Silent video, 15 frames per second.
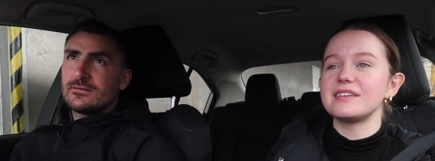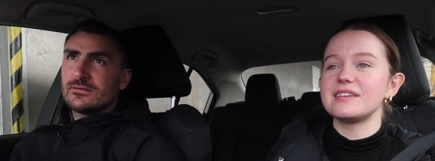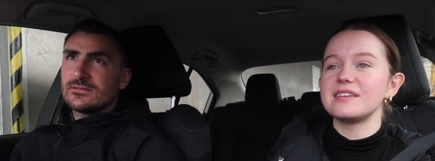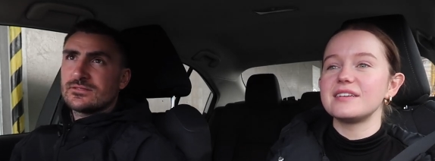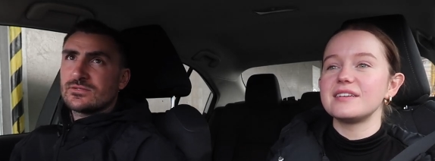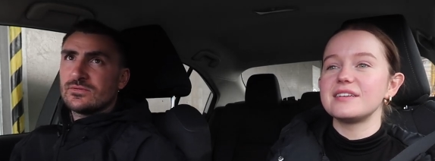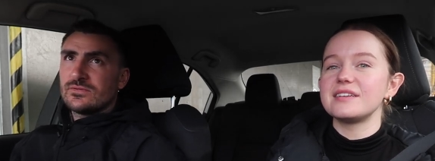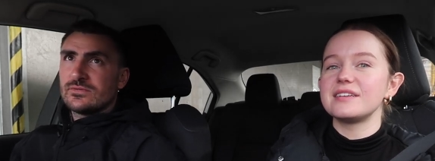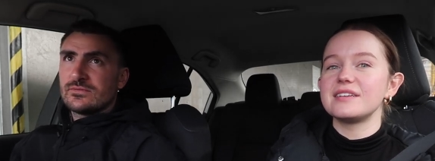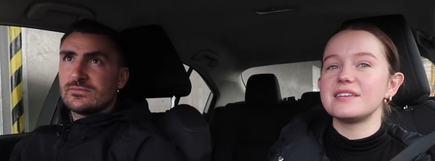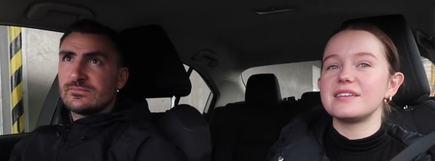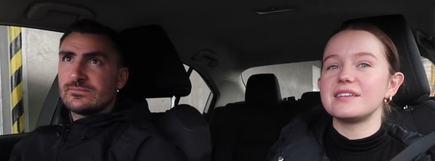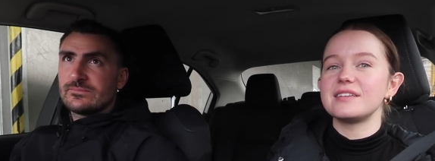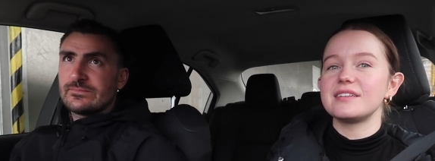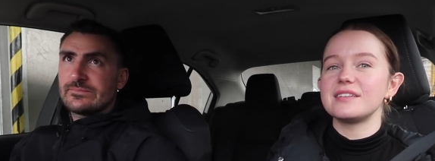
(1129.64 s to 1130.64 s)
Speaker 1: That's good.
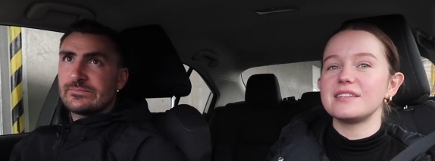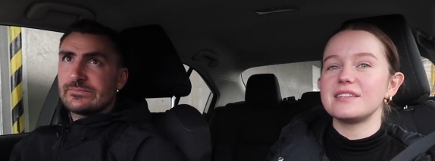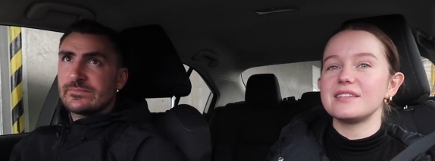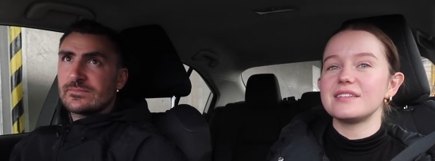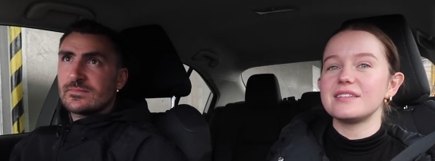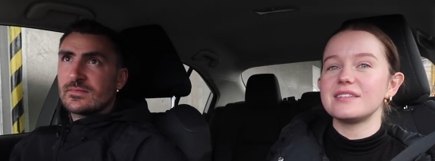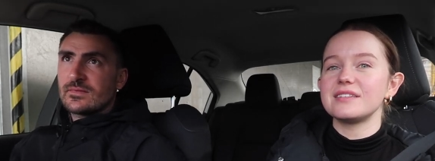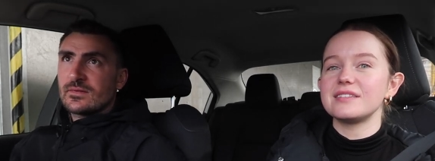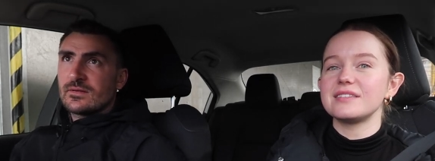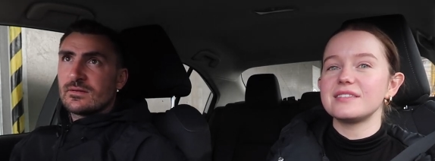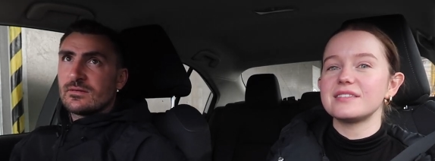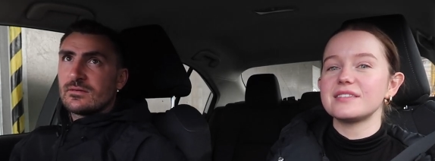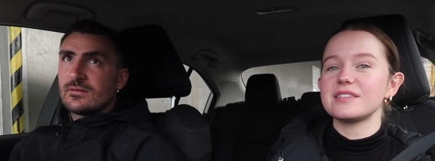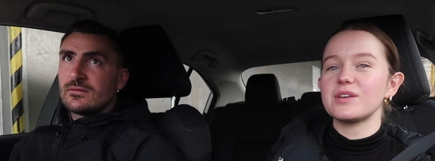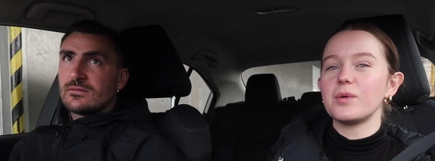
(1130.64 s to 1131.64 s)

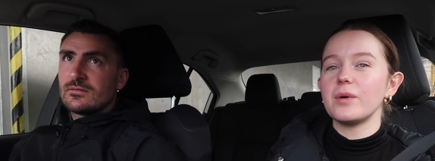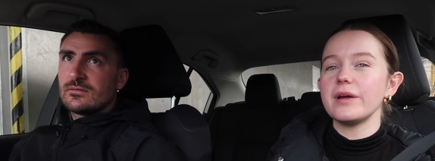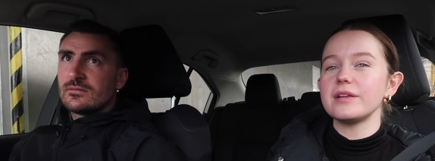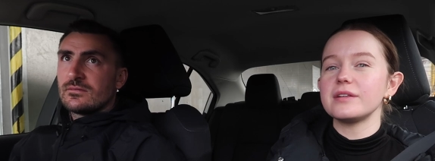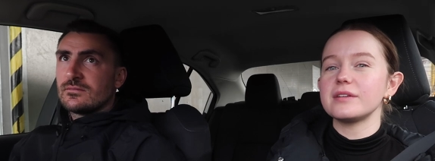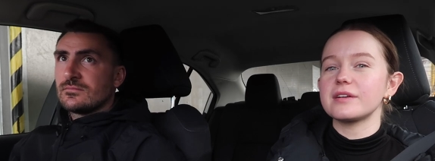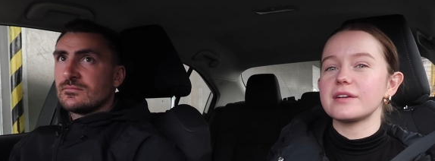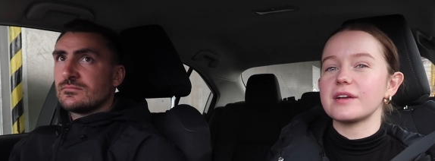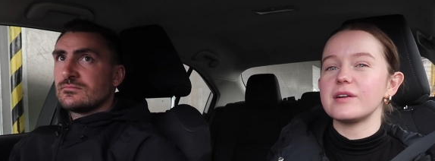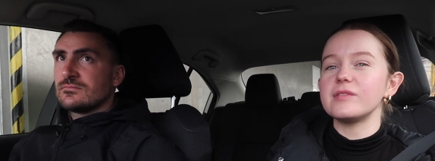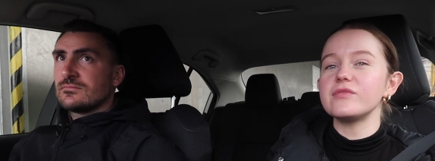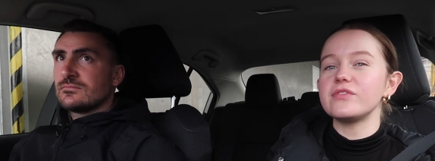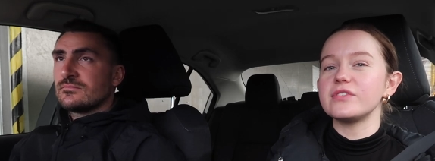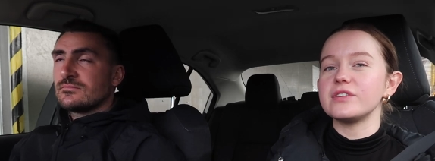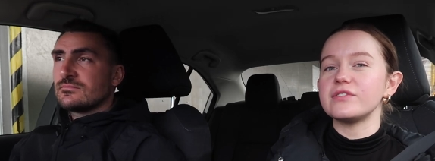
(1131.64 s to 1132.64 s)
It's quite a
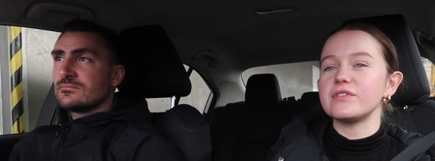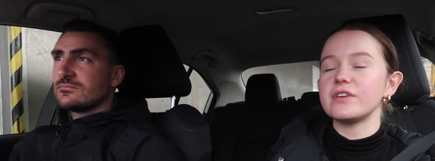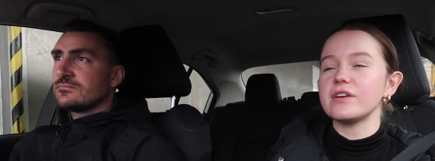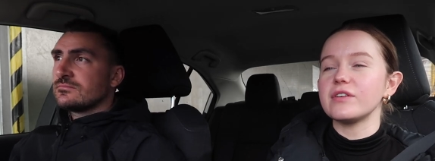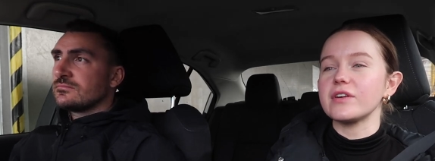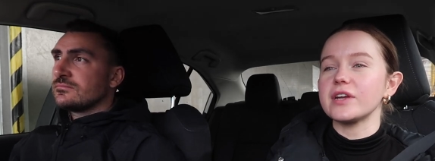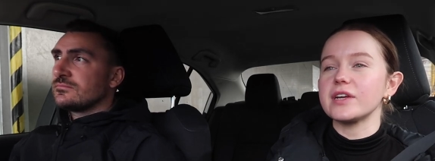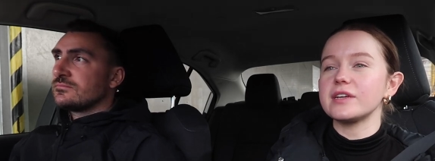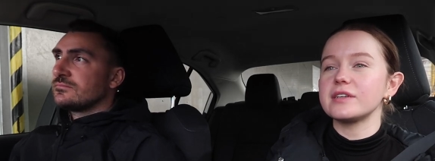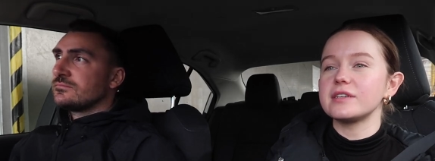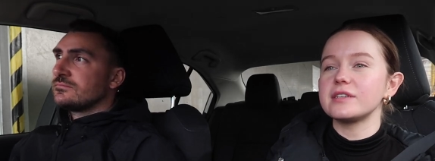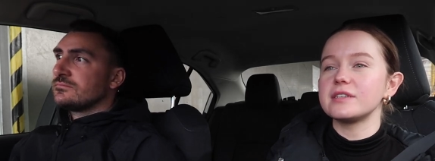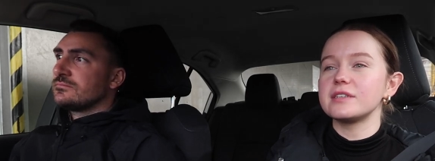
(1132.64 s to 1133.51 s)
comfy ferry.